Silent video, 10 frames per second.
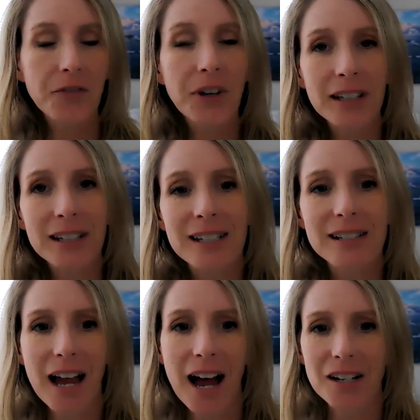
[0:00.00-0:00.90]
Failing
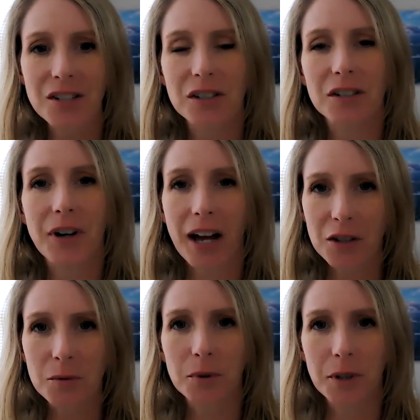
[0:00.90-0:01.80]
is actually
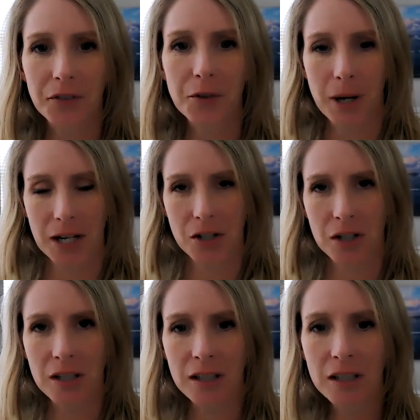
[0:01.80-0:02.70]
valuable
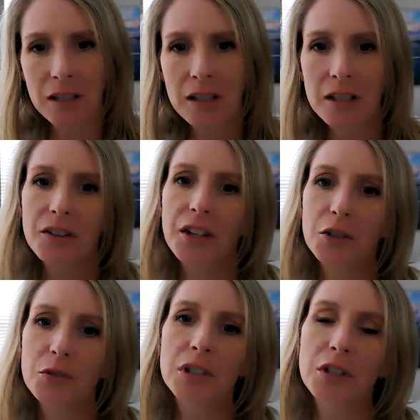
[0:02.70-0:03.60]
information that
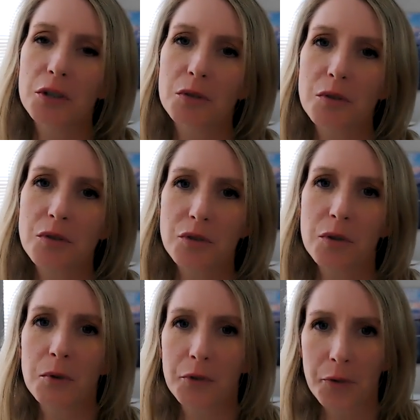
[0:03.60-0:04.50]
you can use to
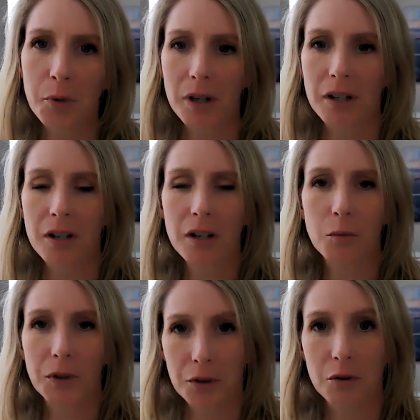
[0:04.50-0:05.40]
move forward
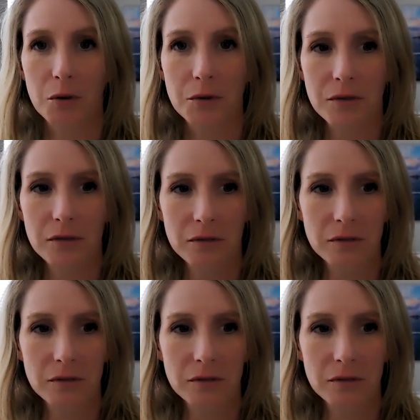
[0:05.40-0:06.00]
with your goals.